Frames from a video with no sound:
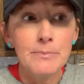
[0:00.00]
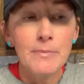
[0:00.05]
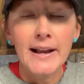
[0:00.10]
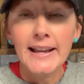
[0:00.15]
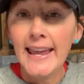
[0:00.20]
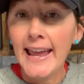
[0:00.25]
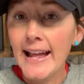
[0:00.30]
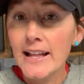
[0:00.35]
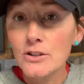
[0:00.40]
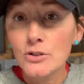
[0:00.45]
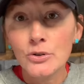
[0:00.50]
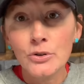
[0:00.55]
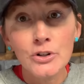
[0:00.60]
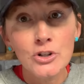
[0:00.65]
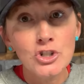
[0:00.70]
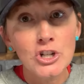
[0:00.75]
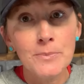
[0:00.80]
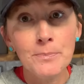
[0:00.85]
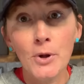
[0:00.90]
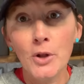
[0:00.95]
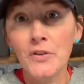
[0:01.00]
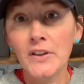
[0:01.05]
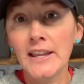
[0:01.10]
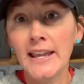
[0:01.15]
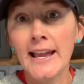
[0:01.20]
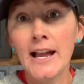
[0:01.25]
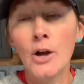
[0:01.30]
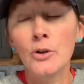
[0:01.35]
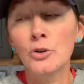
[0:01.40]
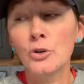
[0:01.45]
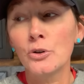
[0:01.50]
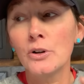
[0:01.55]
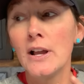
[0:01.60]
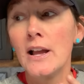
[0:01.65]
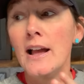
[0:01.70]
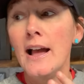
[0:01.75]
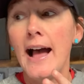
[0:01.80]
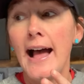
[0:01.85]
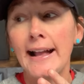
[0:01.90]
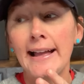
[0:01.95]
my cats are going to jump on the counter.
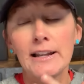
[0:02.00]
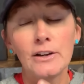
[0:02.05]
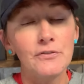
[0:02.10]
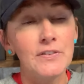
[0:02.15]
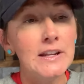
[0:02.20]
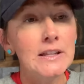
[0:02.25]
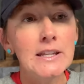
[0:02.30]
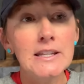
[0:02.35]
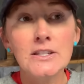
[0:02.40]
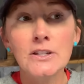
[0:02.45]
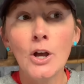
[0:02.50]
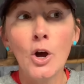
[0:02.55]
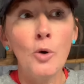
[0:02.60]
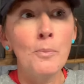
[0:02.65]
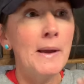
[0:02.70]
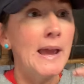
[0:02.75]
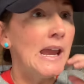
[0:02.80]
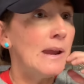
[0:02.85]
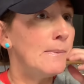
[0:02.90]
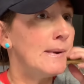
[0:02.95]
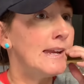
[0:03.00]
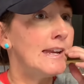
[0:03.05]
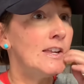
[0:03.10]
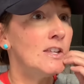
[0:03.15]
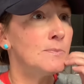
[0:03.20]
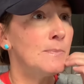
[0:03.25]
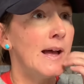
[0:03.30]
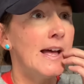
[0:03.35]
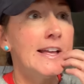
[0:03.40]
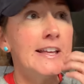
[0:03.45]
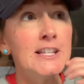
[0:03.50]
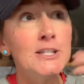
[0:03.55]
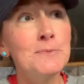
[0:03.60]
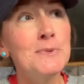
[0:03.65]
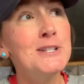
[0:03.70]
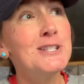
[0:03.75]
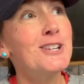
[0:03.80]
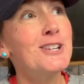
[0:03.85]
I got to feed these goat babies. My husband's